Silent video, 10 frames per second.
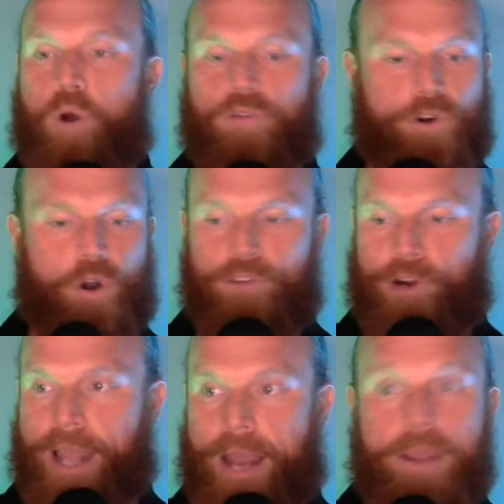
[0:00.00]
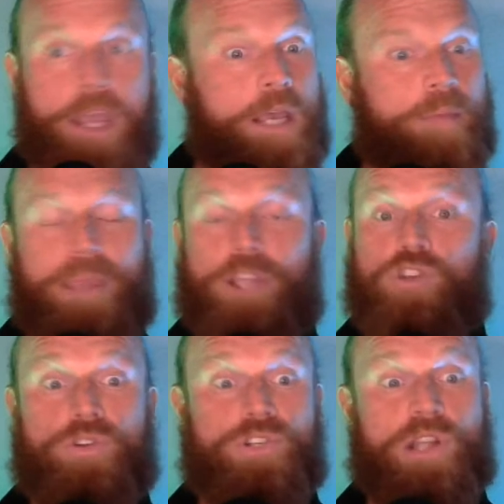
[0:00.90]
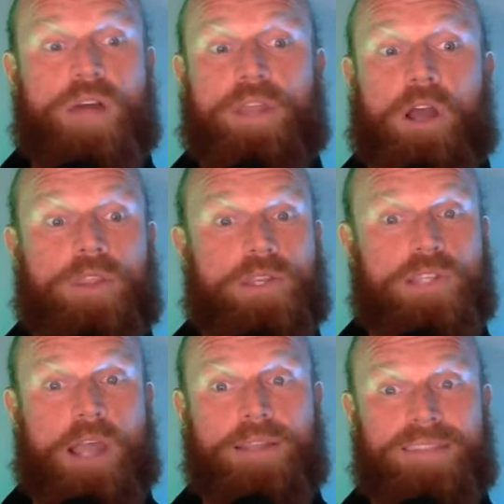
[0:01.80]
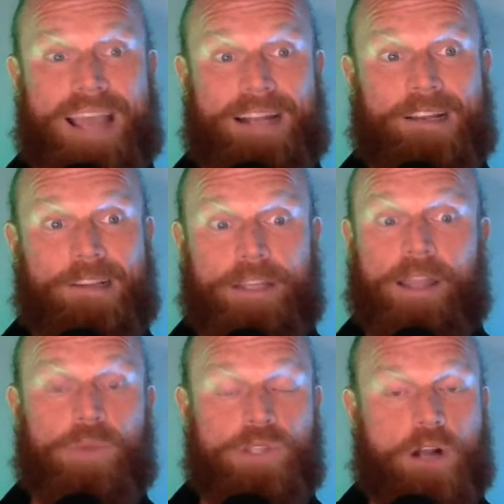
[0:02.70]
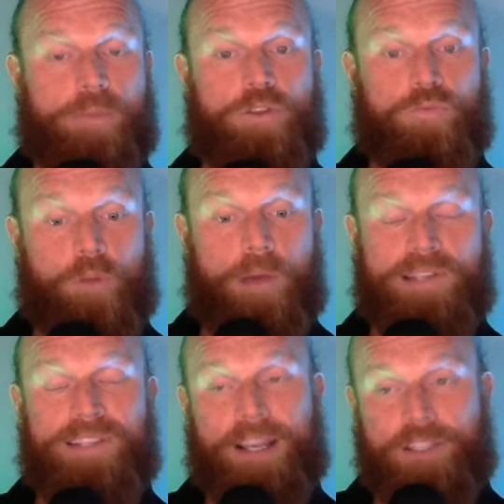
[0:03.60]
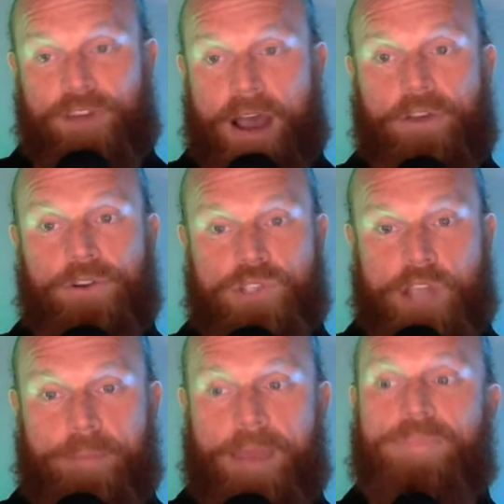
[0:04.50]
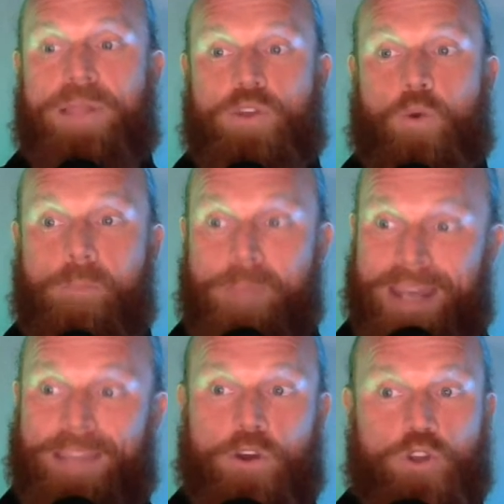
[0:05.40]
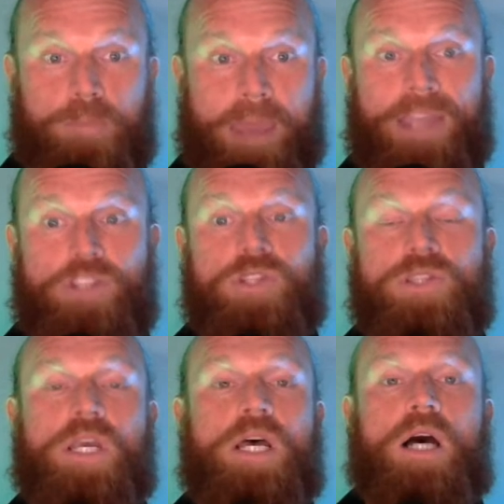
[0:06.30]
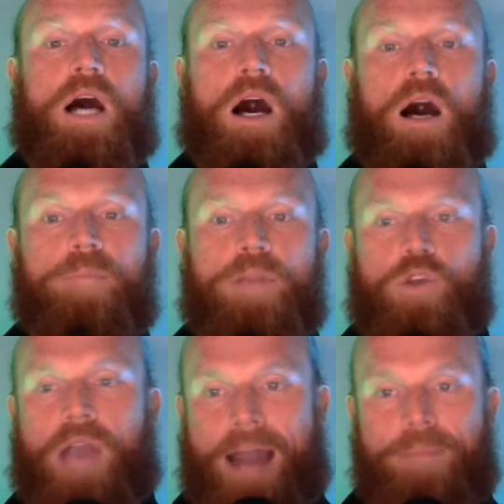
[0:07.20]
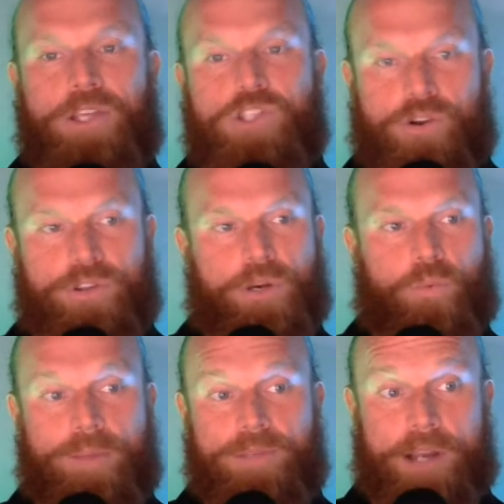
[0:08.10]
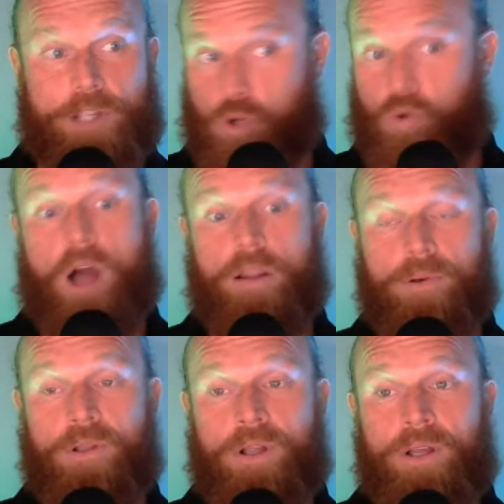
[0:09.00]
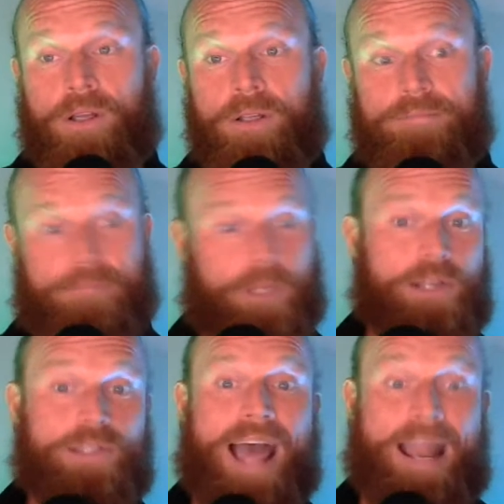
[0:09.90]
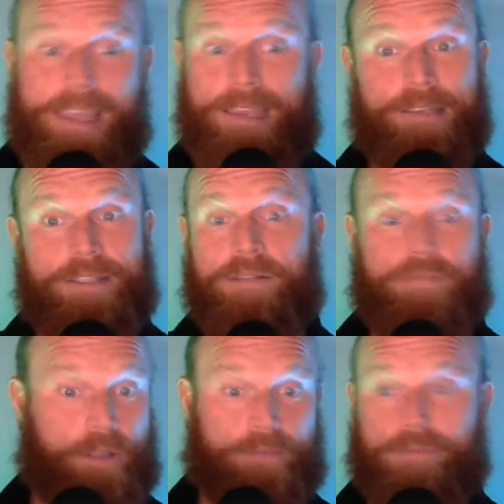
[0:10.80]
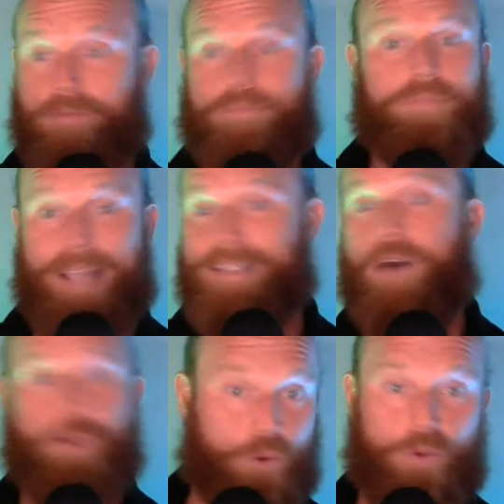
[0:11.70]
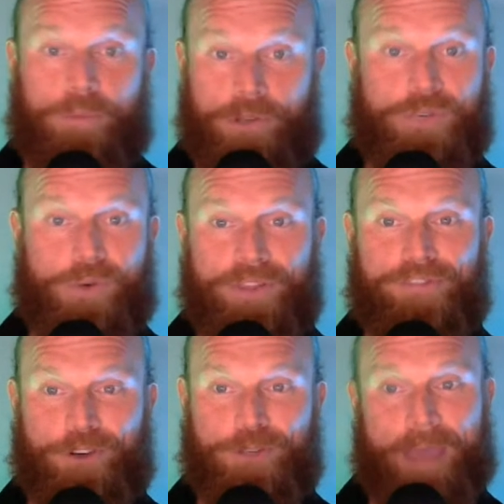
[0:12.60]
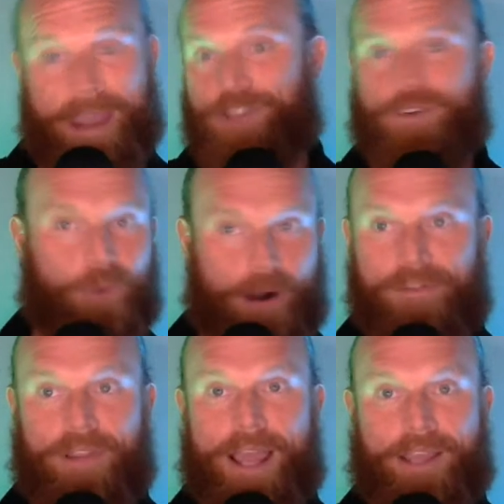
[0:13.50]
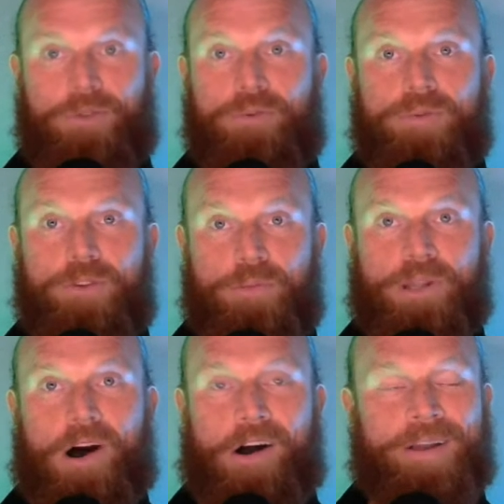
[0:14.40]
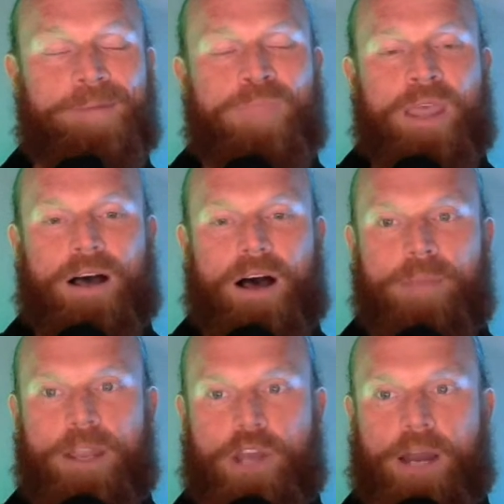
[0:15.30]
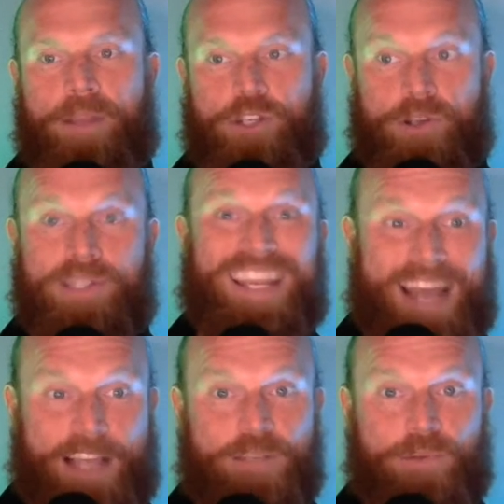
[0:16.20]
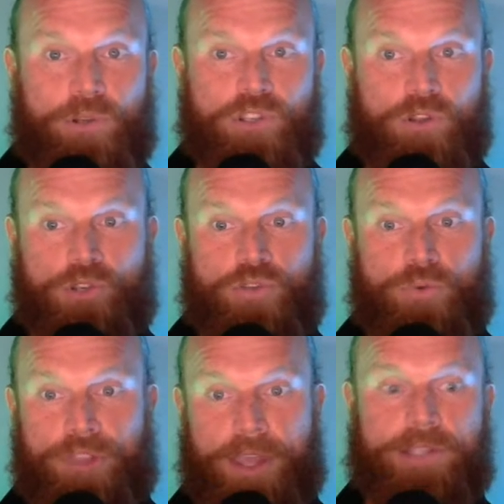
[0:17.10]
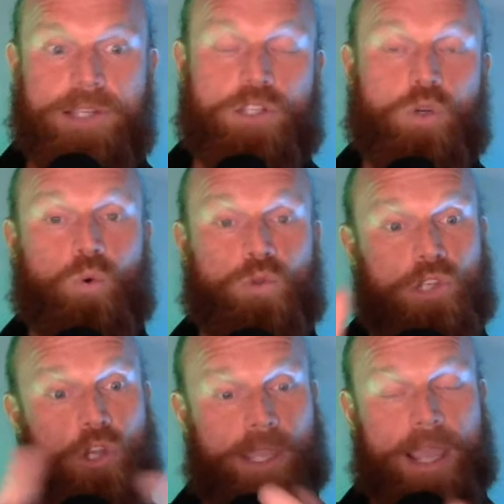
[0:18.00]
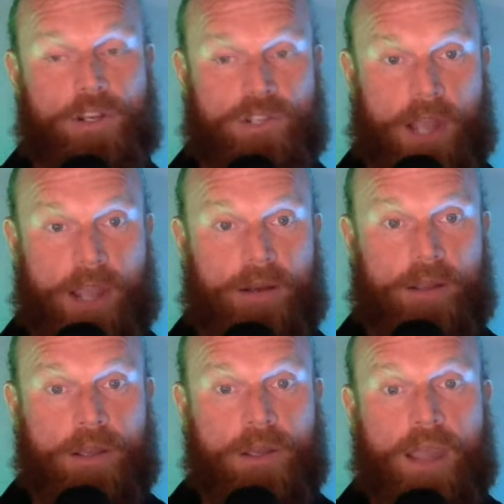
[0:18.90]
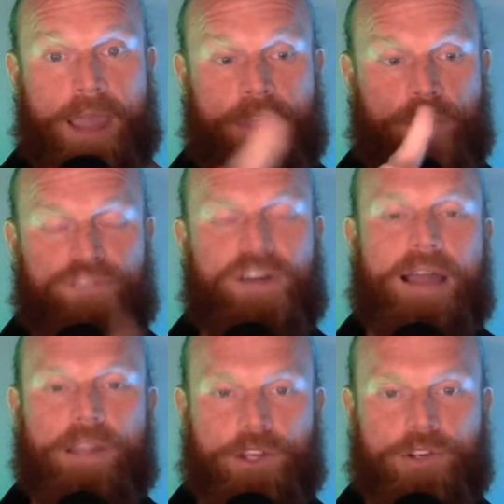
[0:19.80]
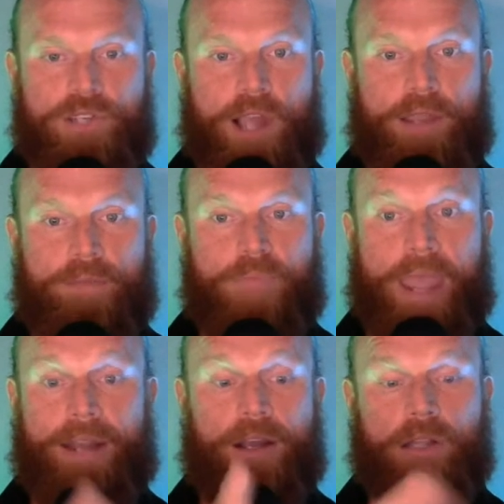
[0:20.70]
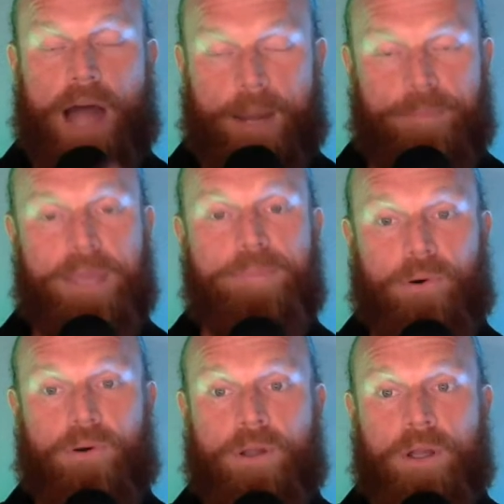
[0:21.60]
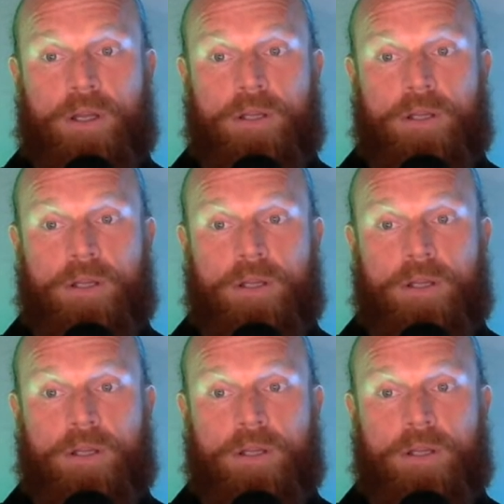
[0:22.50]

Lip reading: over and over again. Make sure there's nothing on the site technically, like we talked about the robots text file or your sitemap that's omitting those pages. But you got to make sure that your website is crawlable, because that's how Google puts you on the first page or wherever the heck you belong. And you got to make sure it's indexable. So those two things, it's Google's looking at your site and then they're filing your site. And a lot of people